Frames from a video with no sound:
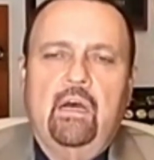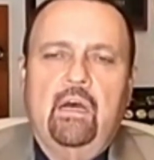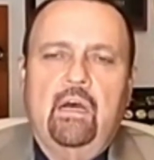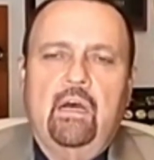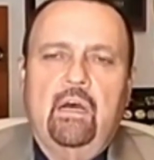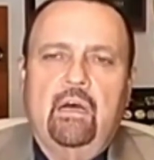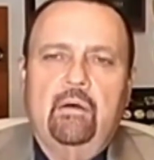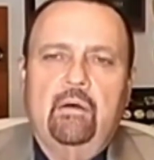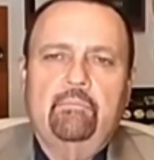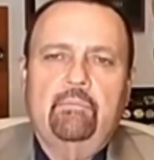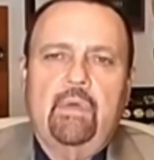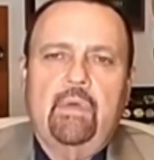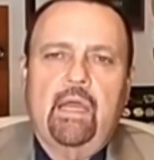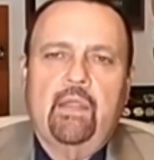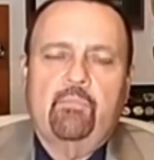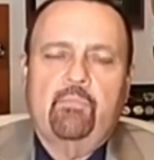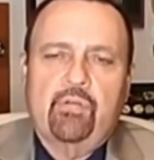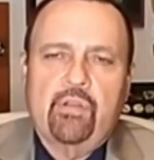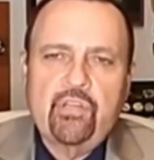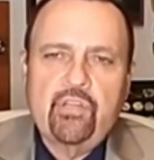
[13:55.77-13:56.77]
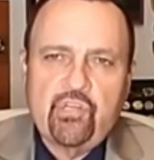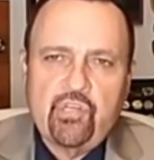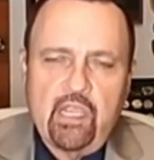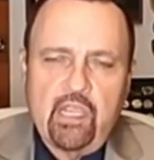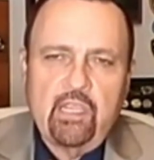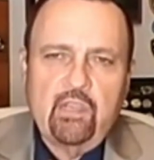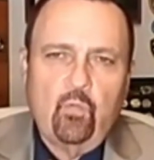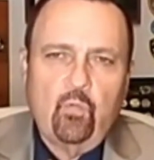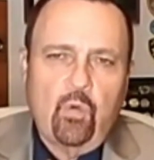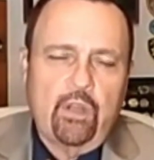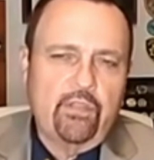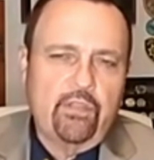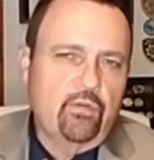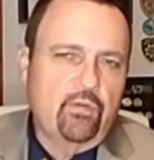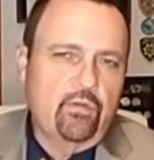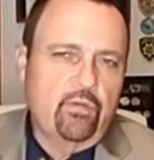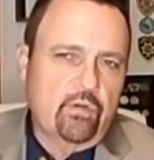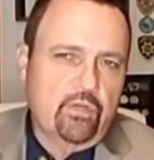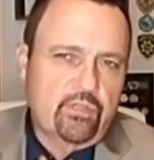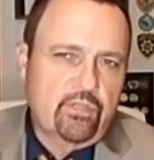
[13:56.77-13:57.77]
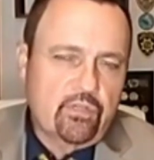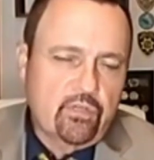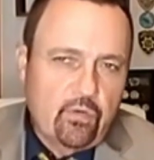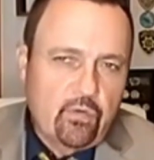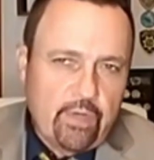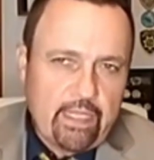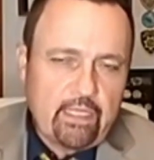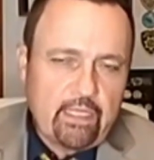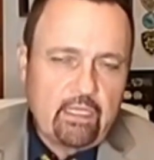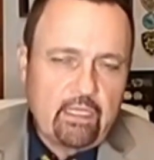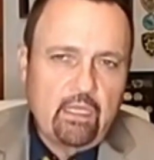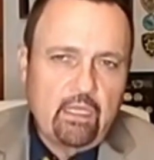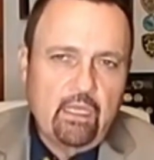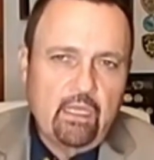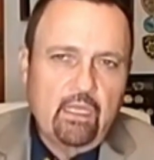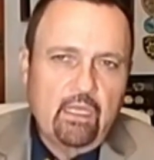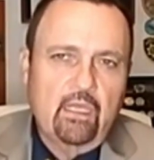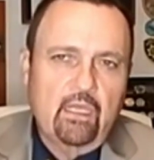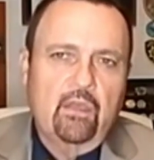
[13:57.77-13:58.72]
I appreciate what you are doing